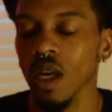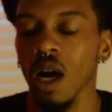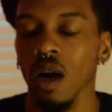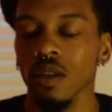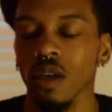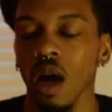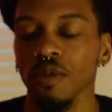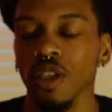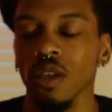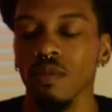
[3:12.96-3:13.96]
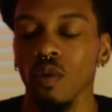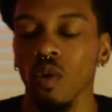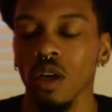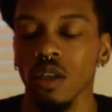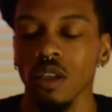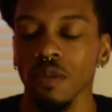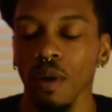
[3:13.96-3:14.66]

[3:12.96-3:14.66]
How does option number 1's